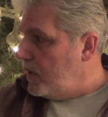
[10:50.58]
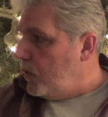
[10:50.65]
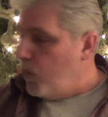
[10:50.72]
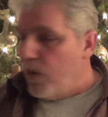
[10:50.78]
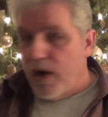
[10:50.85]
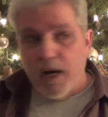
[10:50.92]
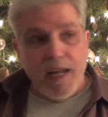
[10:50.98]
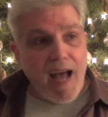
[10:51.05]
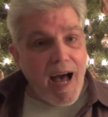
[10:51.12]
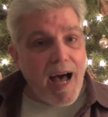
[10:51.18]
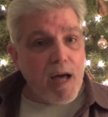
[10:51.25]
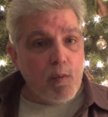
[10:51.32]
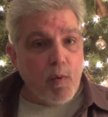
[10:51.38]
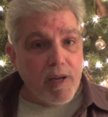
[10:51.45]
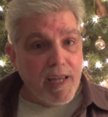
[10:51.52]
Where
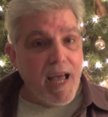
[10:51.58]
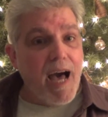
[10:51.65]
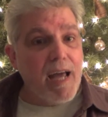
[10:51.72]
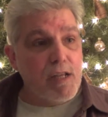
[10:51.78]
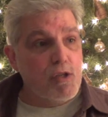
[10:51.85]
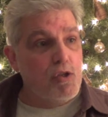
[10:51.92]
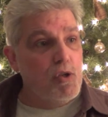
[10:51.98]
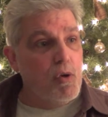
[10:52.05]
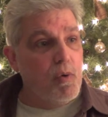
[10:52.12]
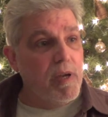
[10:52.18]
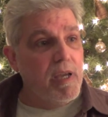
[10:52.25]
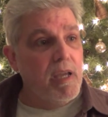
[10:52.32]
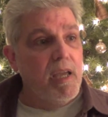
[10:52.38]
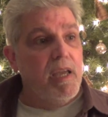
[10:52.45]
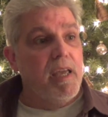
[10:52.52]
God, what God is
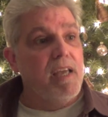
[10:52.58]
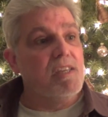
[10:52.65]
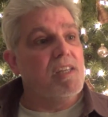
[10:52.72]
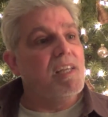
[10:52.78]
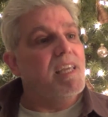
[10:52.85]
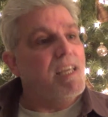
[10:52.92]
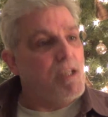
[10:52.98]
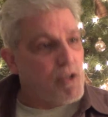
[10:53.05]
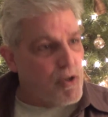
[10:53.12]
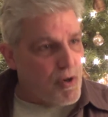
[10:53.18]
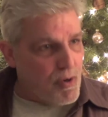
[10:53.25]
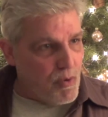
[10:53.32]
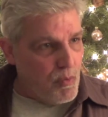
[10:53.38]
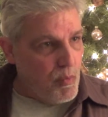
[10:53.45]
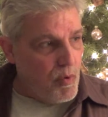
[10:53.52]
doing is an
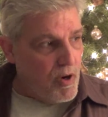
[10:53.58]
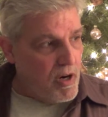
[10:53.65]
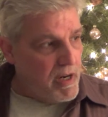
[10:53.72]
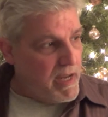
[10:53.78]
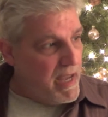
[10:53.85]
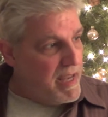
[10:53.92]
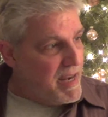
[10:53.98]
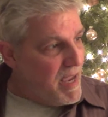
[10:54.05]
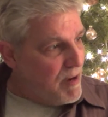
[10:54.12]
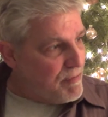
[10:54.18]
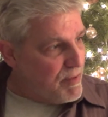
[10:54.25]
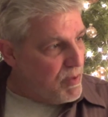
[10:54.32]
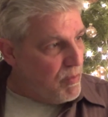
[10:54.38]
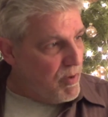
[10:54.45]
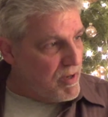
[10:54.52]
internal work in
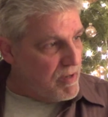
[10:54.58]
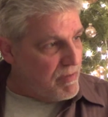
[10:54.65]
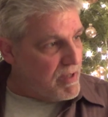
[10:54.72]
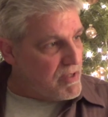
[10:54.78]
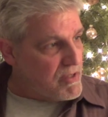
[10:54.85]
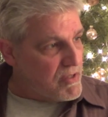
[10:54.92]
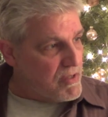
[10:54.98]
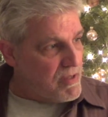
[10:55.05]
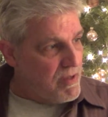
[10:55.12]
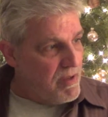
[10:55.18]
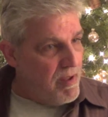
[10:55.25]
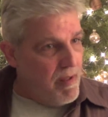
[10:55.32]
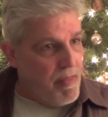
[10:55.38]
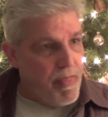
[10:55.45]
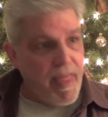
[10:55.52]
every one of us.
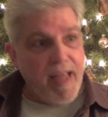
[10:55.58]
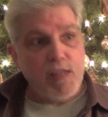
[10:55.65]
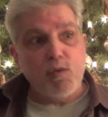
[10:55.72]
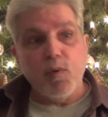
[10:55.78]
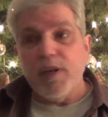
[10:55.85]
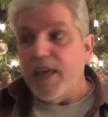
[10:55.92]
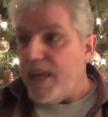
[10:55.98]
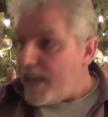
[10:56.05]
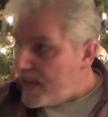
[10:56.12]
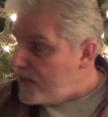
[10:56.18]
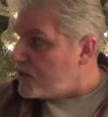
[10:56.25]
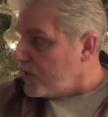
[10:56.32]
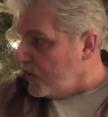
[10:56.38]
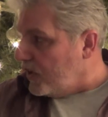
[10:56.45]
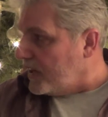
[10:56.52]
That's what
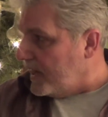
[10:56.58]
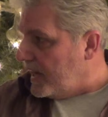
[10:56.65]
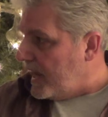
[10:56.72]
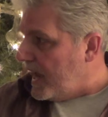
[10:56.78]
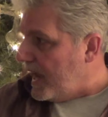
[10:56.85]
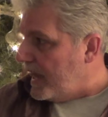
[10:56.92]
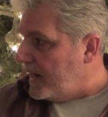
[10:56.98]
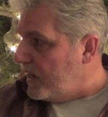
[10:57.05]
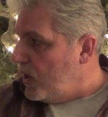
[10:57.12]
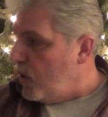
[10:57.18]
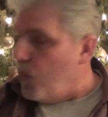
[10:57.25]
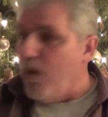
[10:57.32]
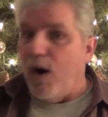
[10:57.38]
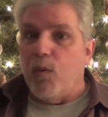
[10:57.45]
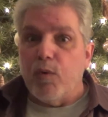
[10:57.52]
He's looking at
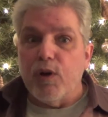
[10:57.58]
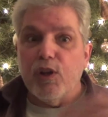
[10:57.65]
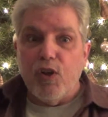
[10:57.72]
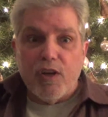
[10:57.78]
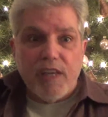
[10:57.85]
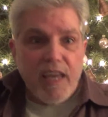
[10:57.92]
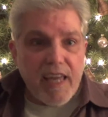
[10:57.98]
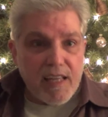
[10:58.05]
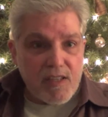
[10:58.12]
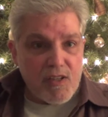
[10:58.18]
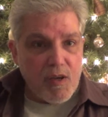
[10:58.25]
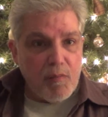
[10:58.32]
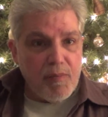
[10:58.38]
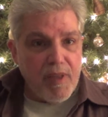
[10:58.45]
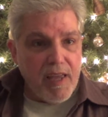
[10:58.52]
while we're looking at
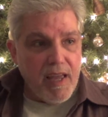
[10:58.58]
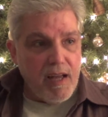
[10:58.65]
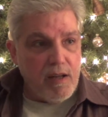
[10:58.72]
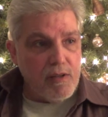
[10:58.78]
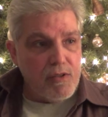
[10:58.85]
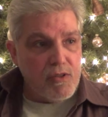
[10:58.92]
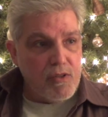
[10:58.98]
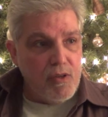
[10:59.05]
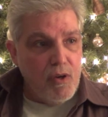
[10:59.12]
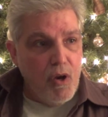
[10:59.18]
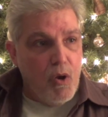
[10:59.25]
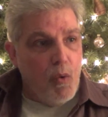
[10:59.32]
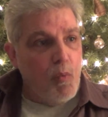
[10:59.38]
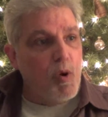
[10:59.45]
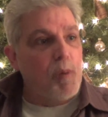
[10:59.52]
something else.
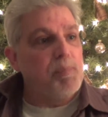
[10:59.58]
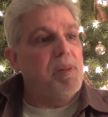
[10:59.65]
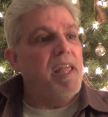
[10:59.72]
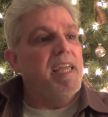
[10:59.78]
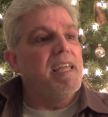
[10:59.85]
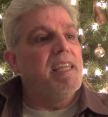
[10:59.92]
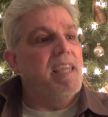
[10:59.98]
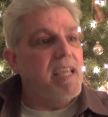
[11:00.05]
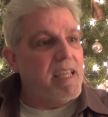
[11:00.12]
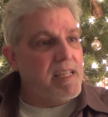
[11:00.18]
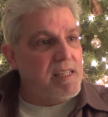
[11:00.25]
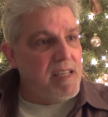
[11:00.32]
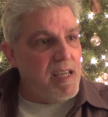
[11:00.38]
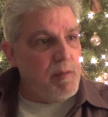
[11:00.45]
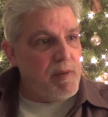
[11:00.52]
We're playing
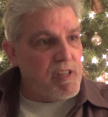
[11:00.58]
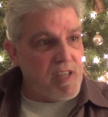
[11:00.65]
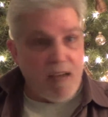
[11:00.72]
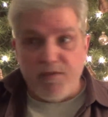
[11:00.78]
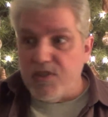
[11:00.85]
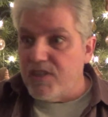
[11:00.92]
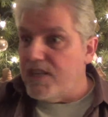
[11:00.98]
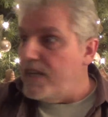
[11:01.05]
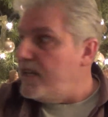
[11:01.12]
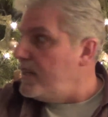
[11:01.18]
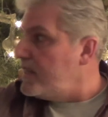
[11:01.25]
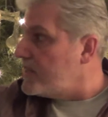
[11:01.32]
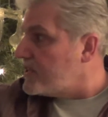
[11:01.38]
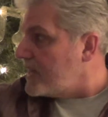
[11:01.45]
Nicodemus. I've seen the